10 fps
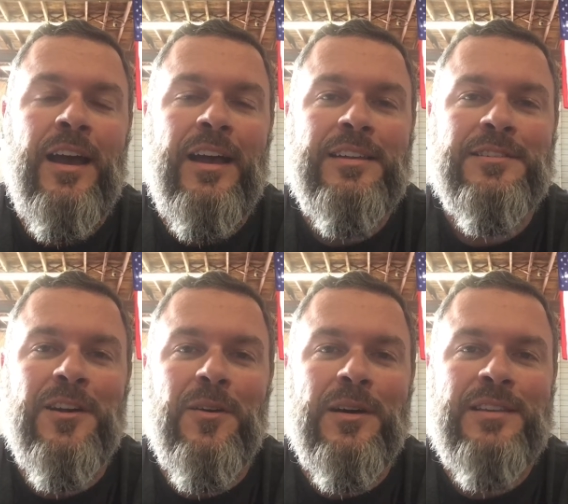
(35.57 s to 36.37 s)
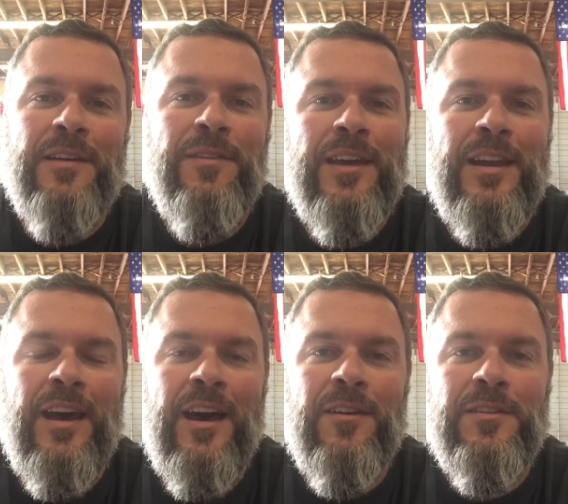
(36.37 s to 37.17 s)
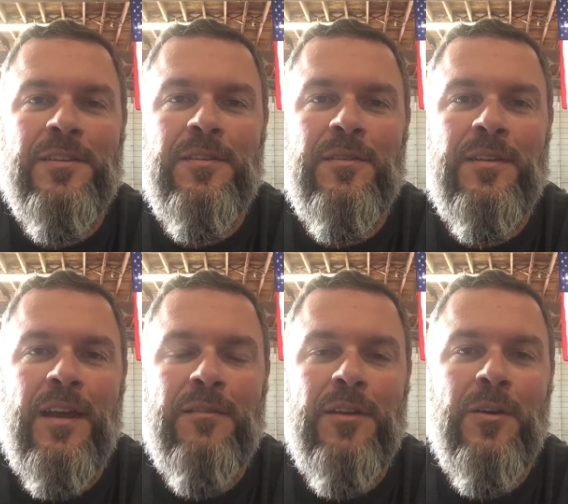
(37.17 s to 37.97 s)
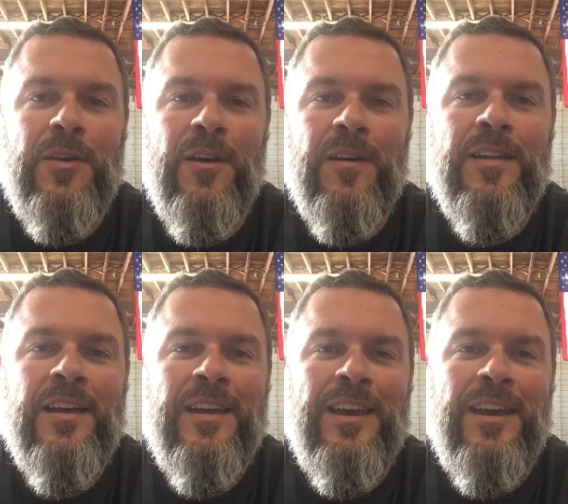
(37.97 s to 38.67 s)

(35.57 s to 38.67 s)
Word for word: And so, uh, definitely an honor to to know y'all